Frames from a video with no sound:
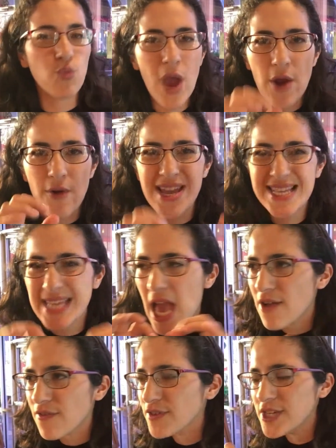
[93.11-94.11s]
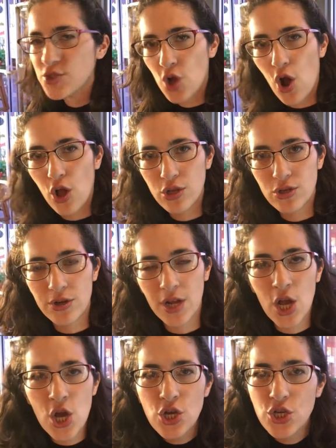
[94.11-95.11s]
Where is every dollar
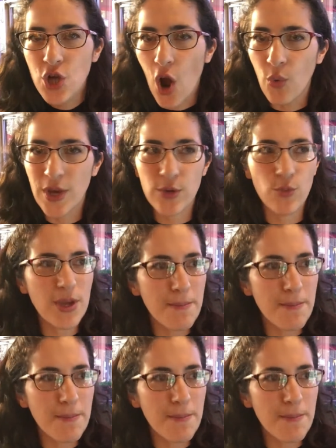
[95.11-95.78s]
going?